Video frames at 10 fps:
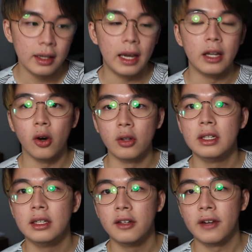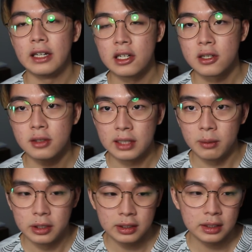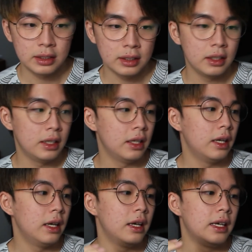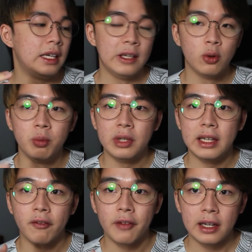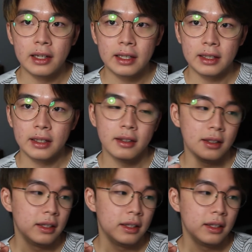and audit the financial statements, he will be violating